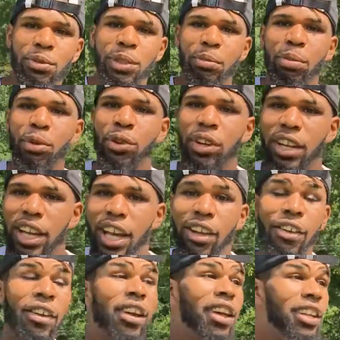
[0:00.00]
want to pour it
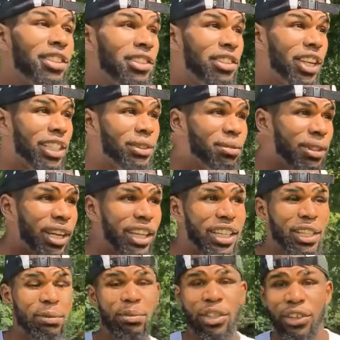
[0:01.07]
out. So that's what I
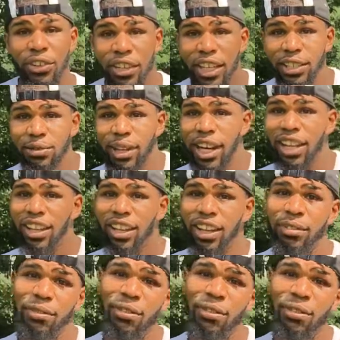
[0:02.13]
keep doing. That's why I love